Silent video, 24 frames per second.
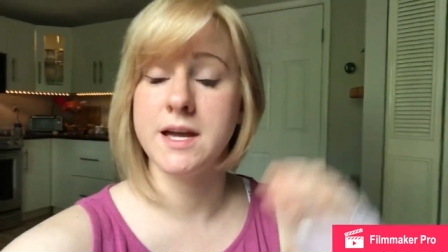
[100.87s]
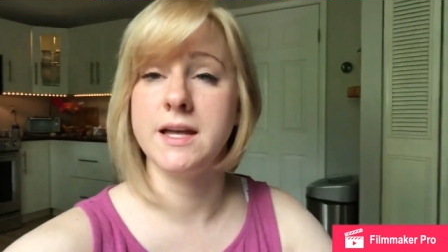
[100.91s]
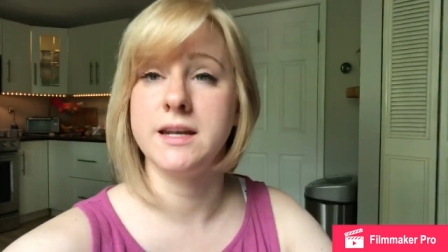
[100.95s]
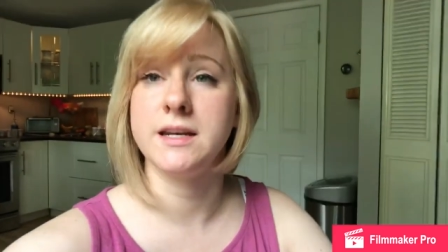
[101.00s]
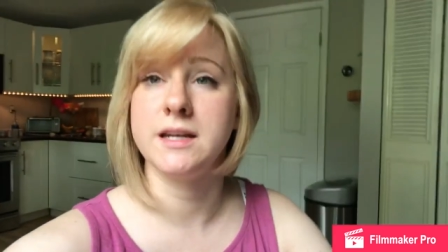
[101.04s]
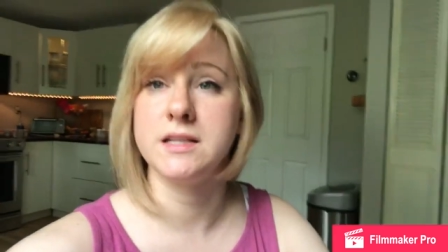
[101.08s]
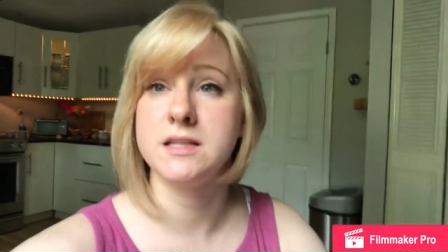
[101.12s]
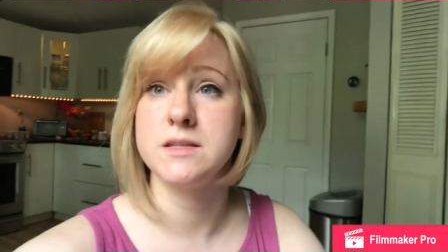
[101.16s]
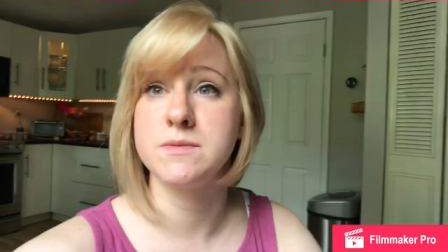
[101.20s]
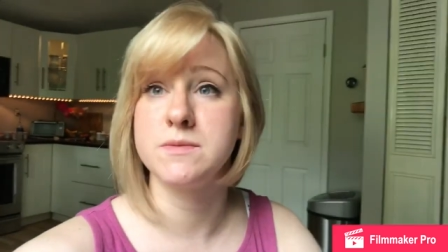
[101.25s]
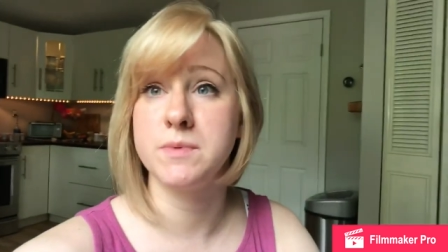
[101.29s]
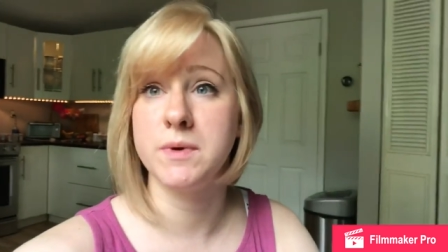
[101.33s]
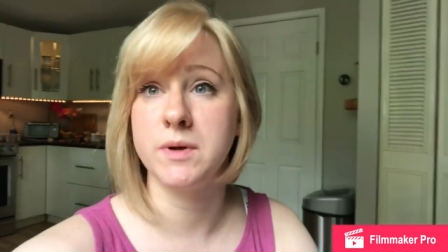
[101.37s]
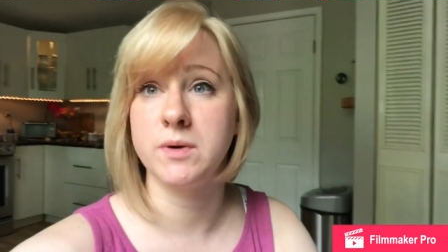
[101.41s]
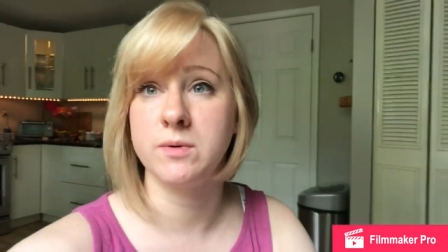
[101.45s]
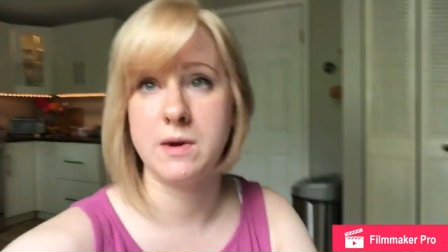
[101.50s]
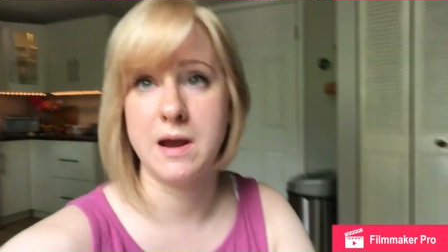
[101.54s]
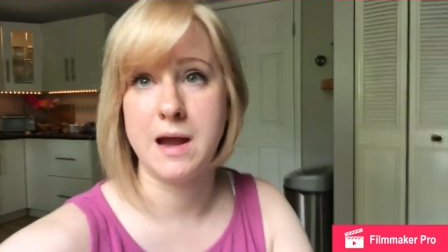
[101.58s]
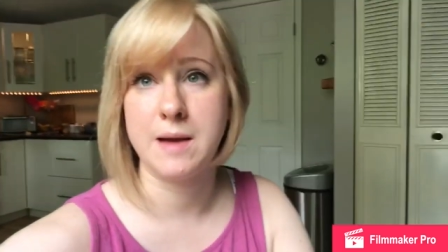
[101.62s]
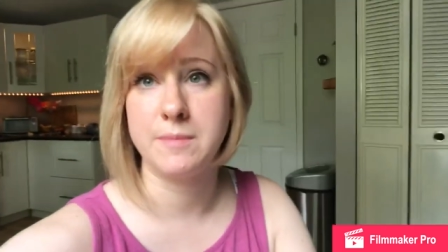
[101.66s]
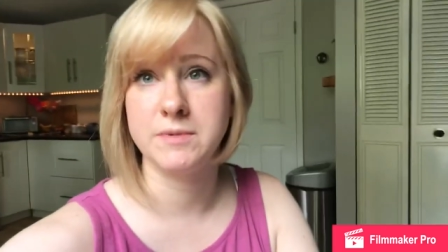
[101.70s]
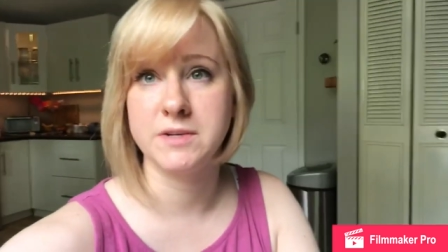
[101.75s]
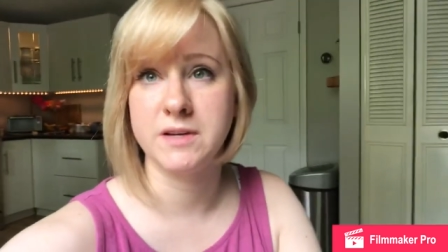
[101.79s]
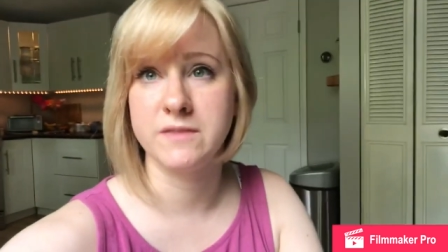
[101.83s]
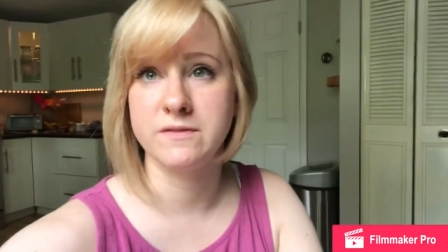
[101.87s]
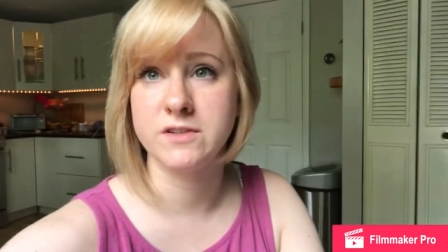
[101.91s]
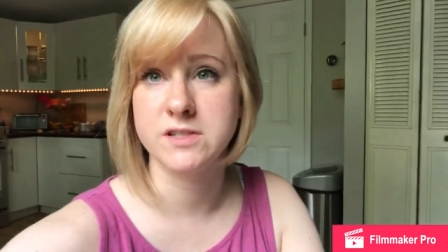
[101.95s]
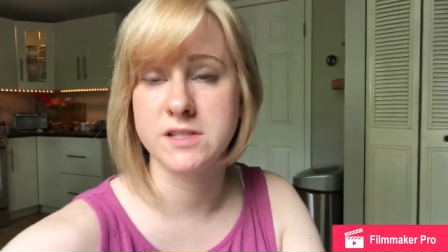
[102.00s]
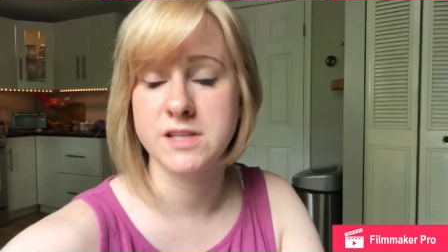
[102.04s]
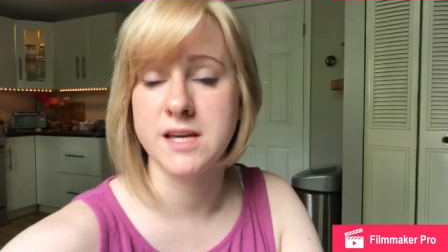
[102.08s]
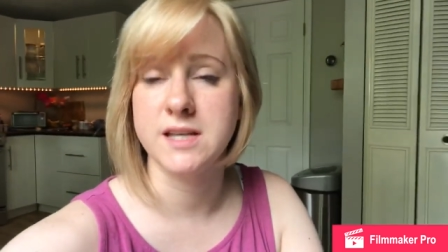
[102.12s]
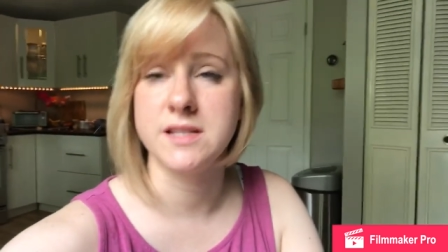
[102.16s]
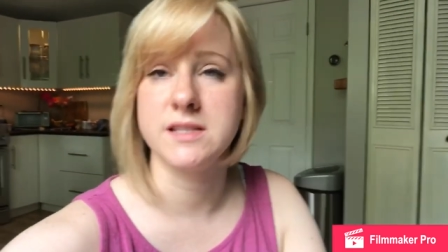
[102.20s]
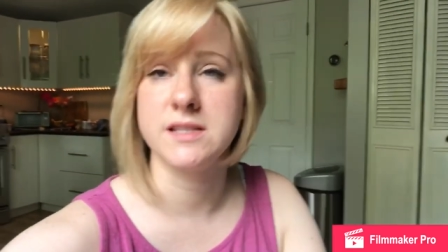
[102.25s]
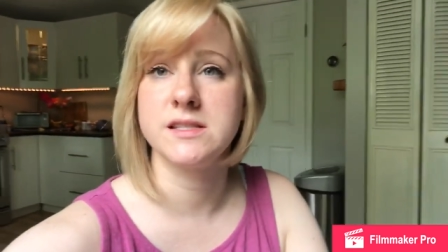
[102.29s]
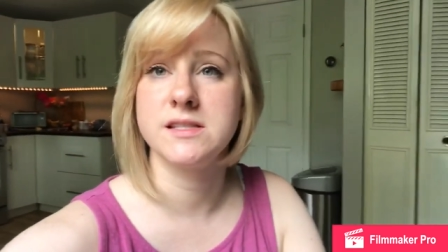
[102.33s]
and it's been wrapped ever
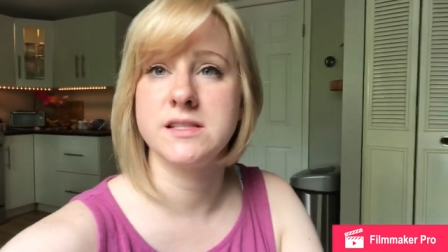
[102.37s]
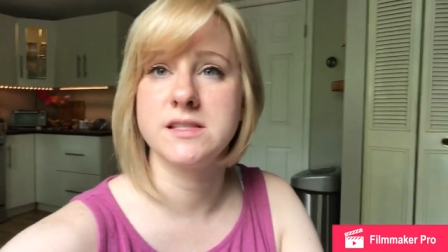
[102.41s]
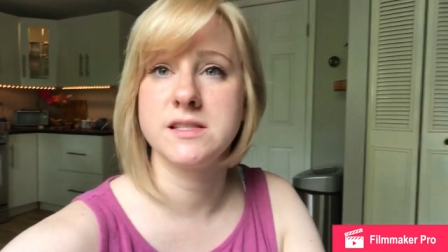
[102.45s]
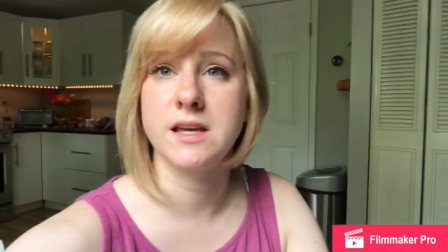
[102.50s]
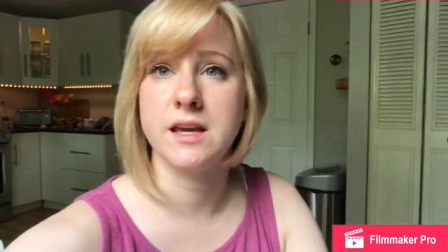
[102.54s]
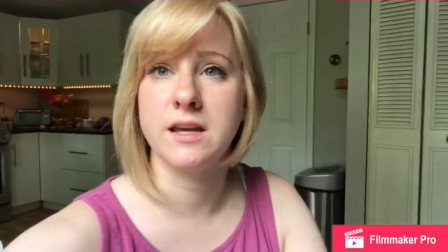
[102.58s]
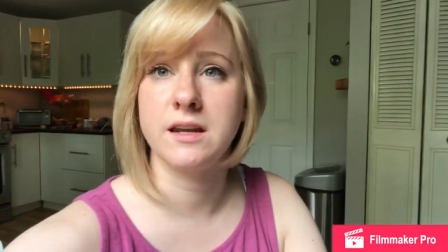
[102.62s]
since.